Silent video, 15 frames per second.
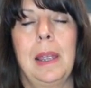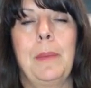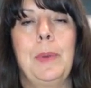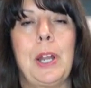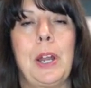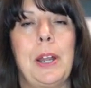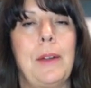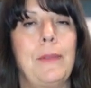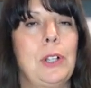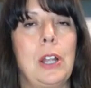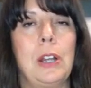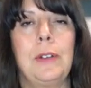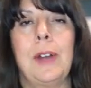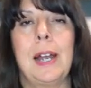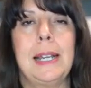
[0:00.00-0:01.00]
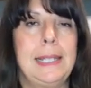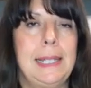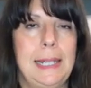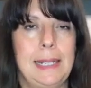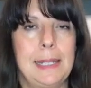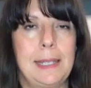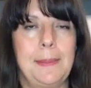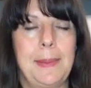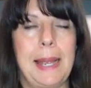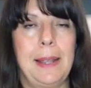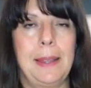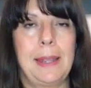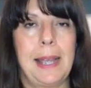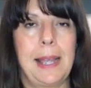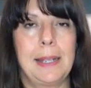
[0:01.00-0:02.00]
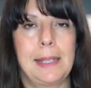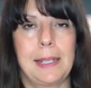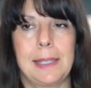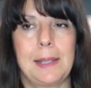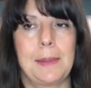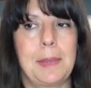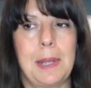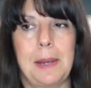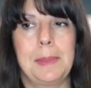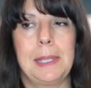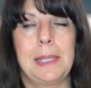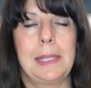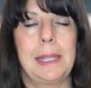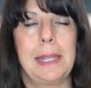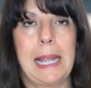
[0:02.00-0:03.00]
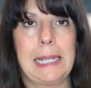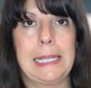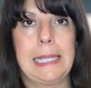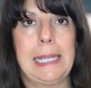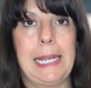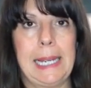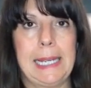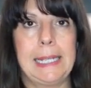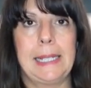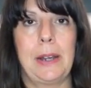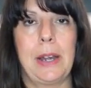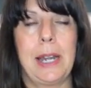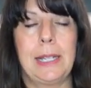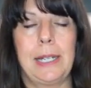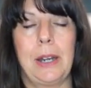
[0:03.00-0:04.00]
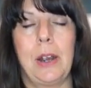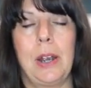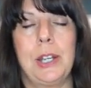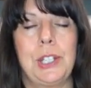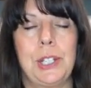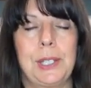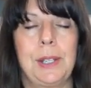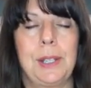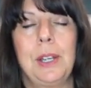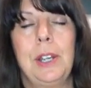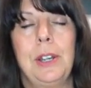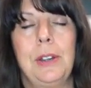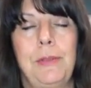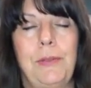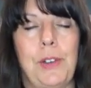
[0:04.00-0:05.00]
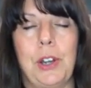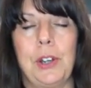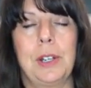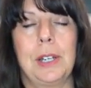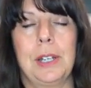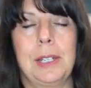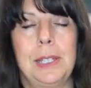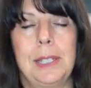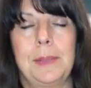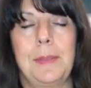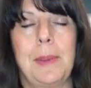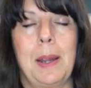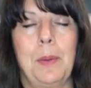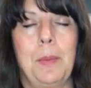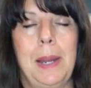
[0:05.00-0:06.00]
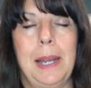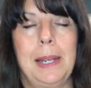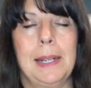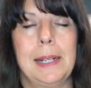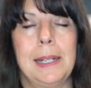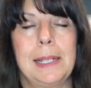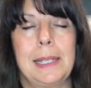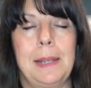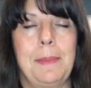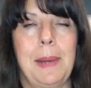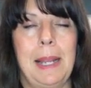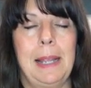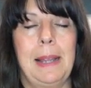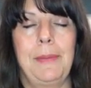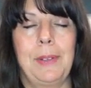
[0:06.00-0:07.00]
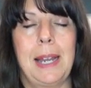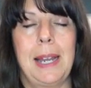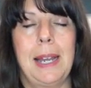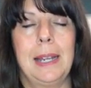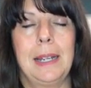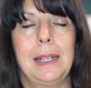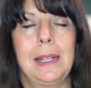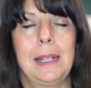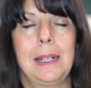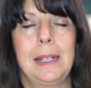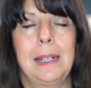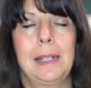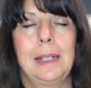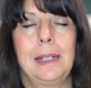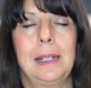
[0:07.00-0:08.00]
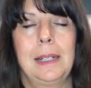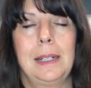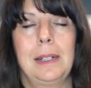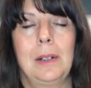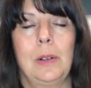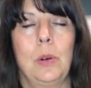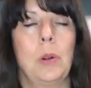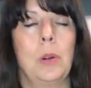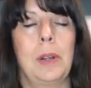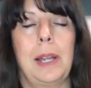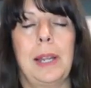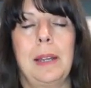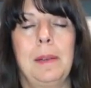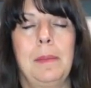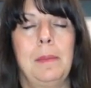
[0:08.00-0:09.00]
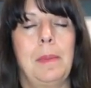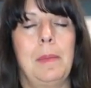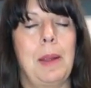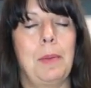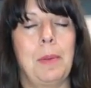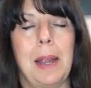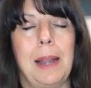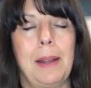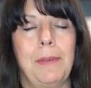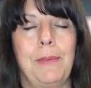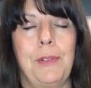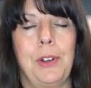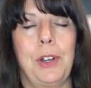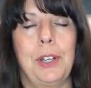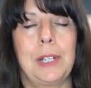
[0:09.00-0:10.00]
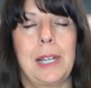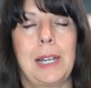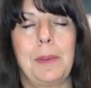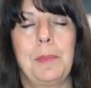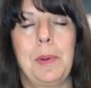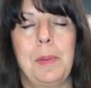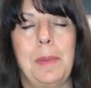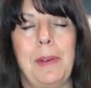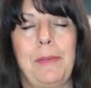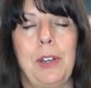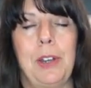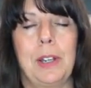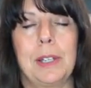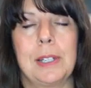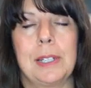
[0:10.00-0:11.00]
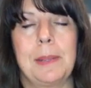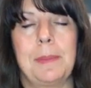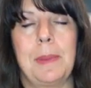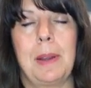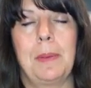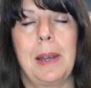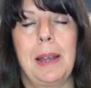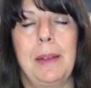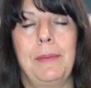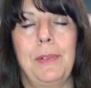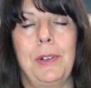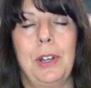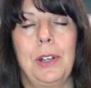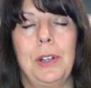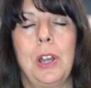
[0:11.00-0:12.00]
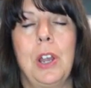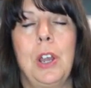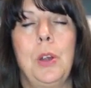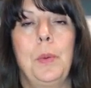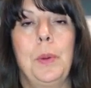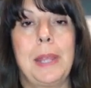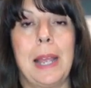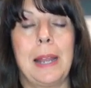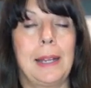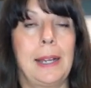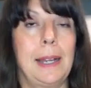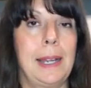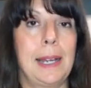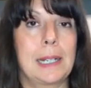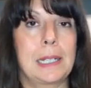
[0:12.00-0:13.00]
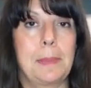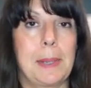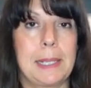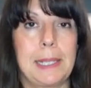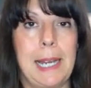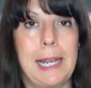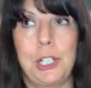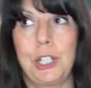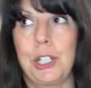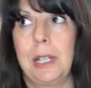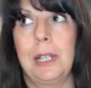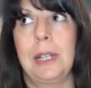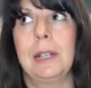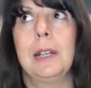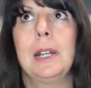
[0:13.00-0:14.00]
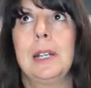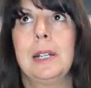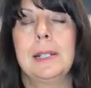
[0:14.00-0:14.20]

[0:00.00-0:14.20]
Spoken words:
And we don't have a lot of ideas about that. So sometimes that's an easier idea. I just focused my awareness in my left hand or in my right foot. I can put my focus in my right foot without any expectation that